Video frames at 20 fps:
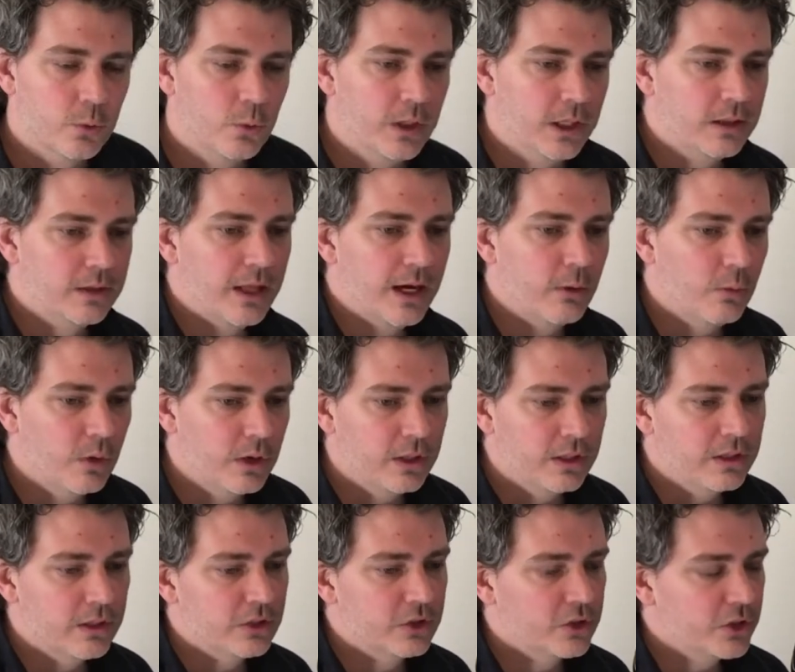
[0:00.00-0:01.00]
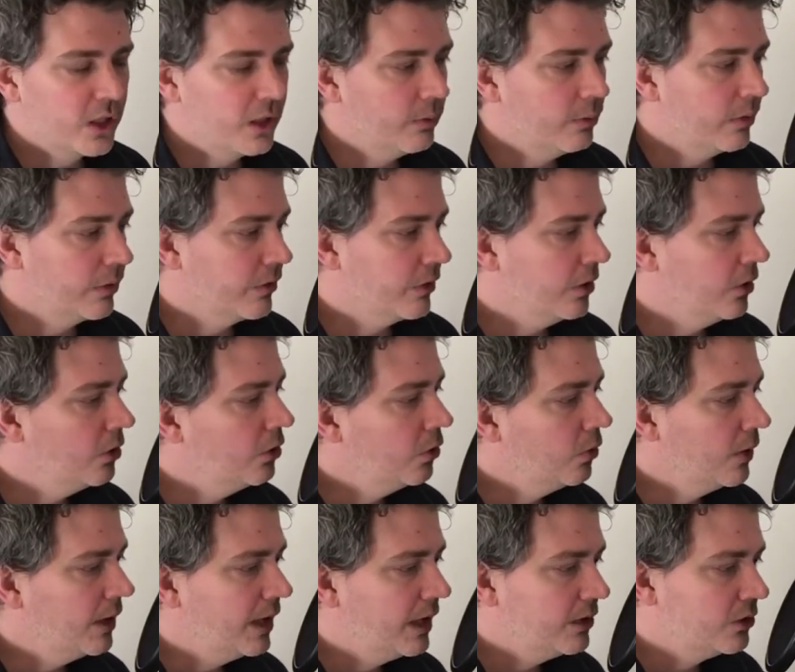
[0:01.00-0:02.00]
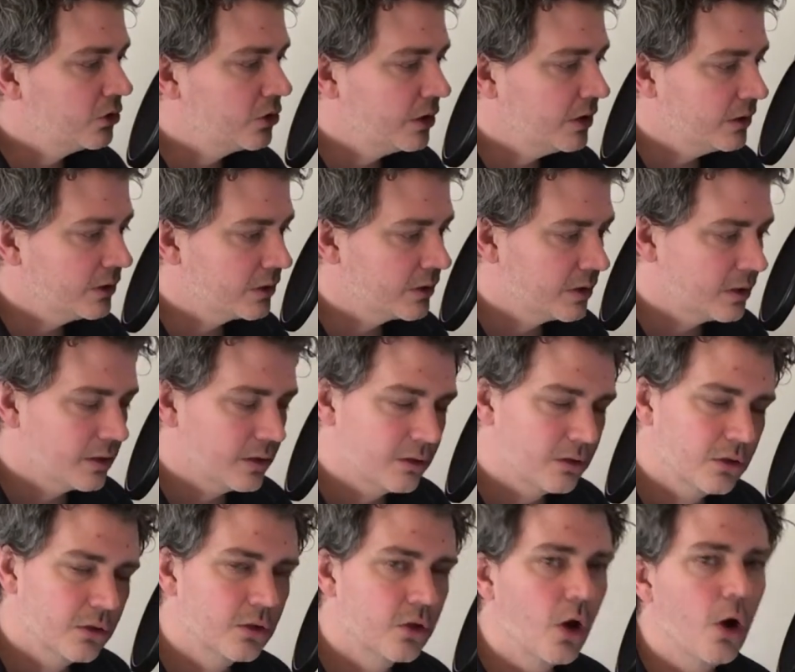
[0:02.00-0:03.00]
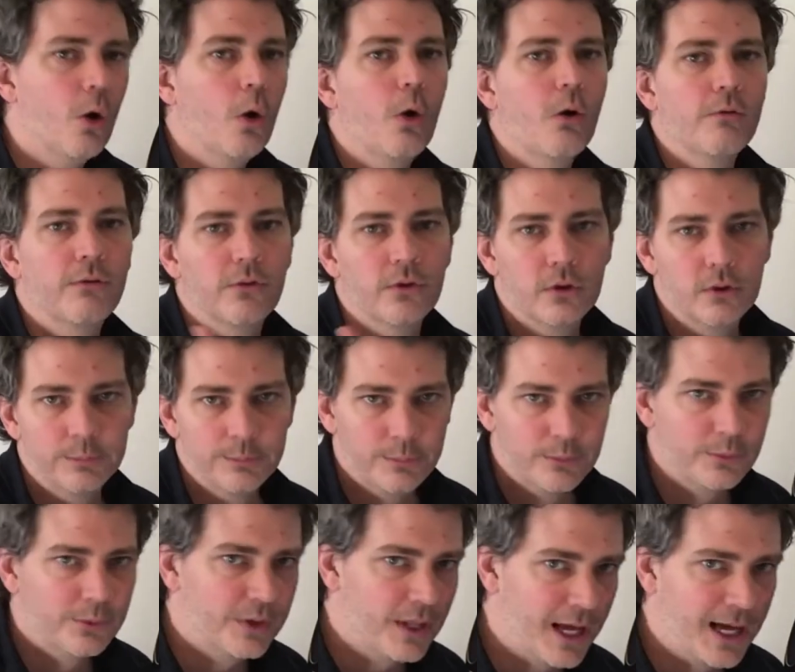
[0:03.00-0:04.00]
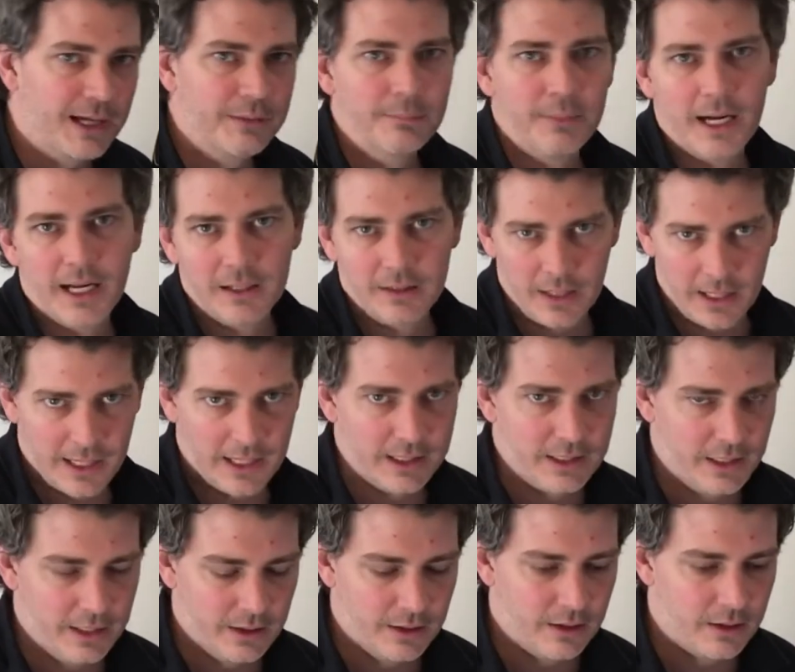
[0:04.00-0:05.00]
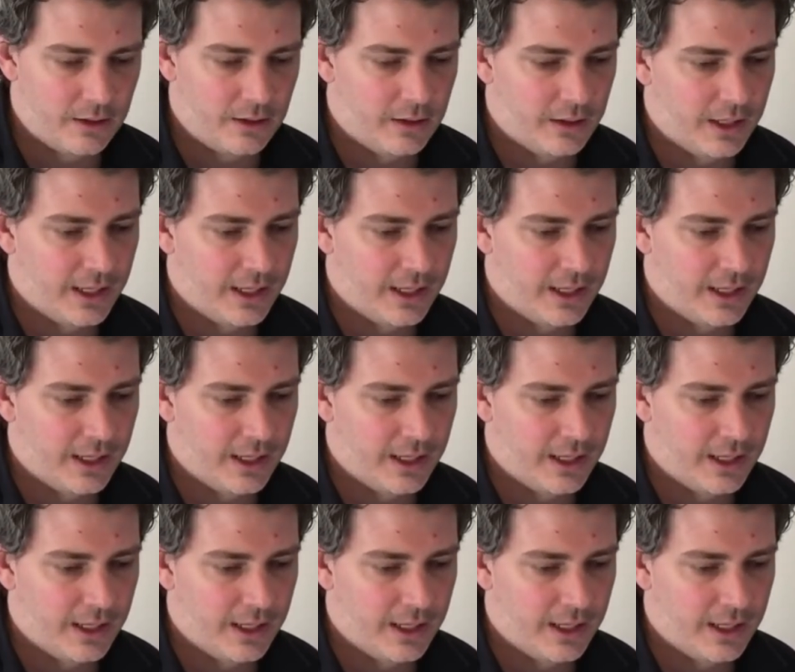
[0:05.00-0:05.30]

week that I wanted to share with you and just go over line by line here